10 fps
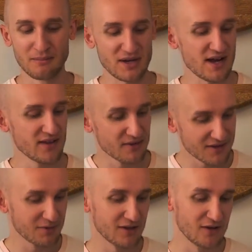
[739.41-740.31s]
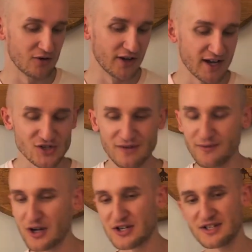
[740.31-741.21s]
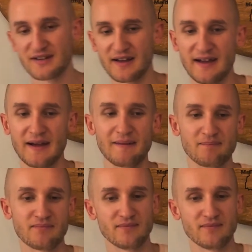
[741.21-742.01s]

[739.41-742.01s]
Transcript: But yeah, they, they were a little on edge at first, and uh,